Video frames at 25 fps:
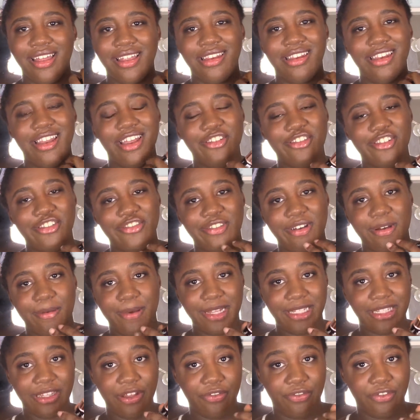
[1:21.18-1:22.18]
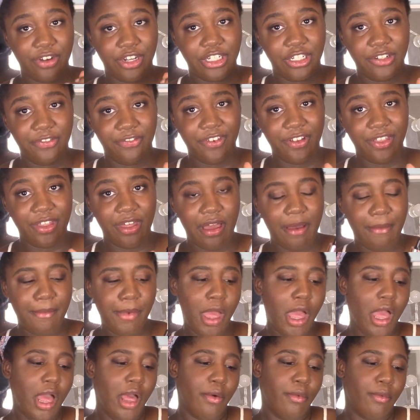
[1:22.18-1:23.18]
never found myself reaching for
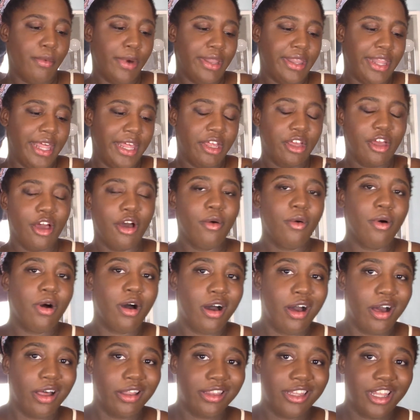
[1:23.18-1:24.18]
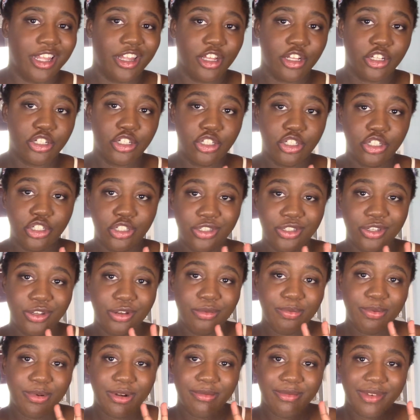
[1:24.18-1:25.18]
them. When they go on, they look
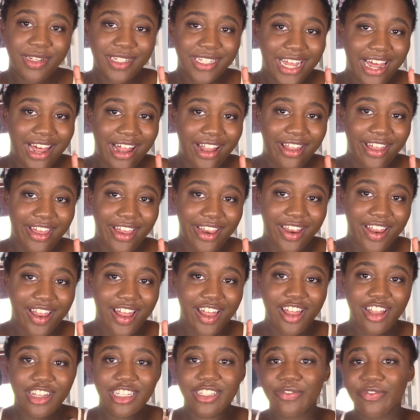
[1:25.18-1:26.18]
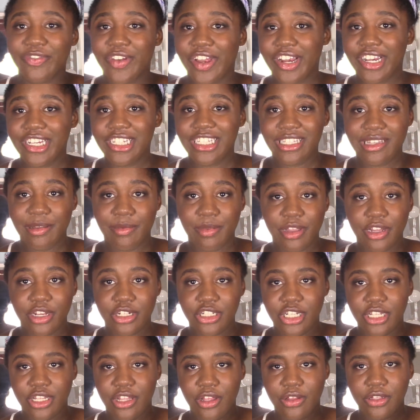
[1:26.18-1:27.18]
super metallic. It's very similar
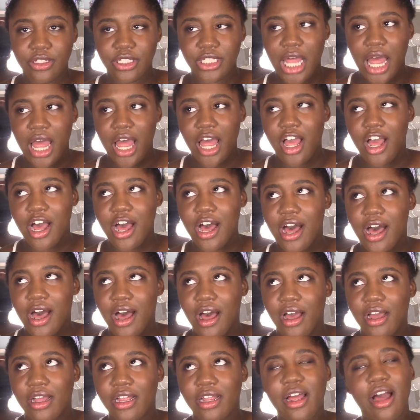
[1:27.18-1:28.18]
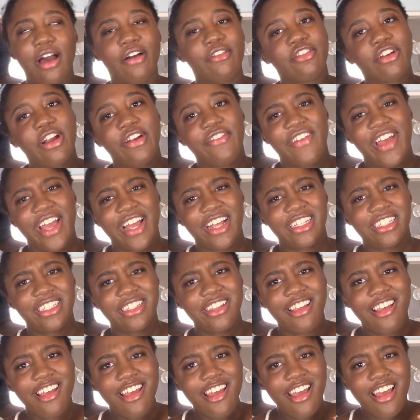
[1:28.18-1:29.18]
to those Cover
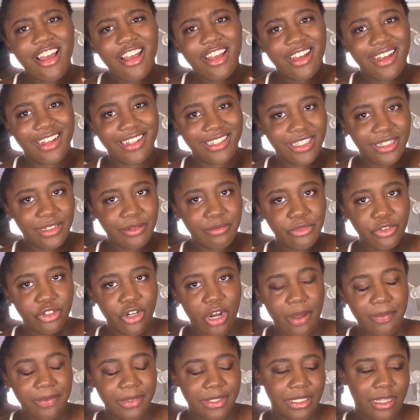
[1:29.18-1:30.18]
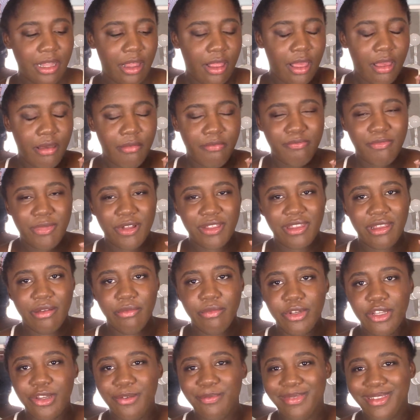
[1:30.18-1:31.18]
FX custom drops, but then
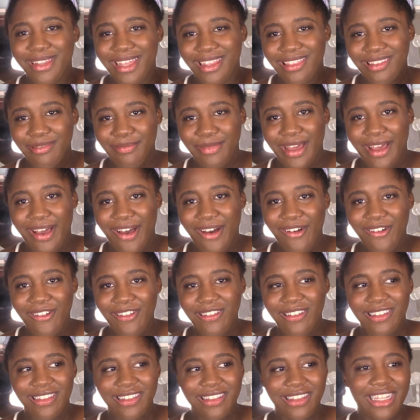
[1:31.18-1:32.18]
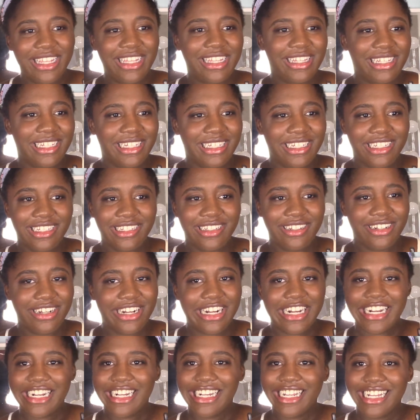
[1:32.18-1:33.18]
when you blend them out, they just
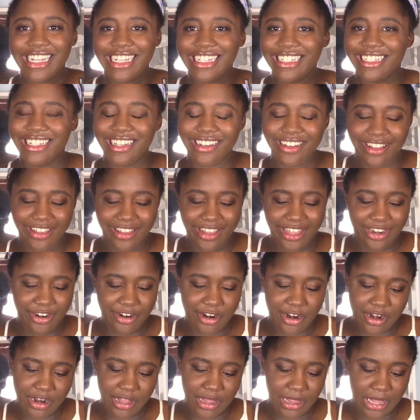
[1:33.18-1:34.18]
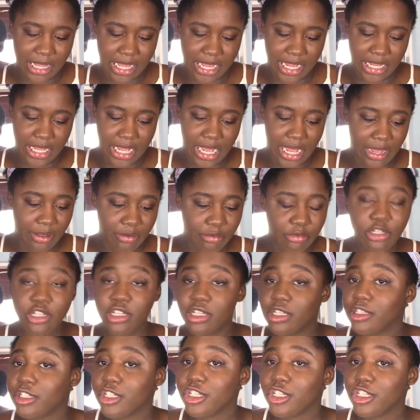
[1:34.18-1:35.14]
turn into glitter. Like I will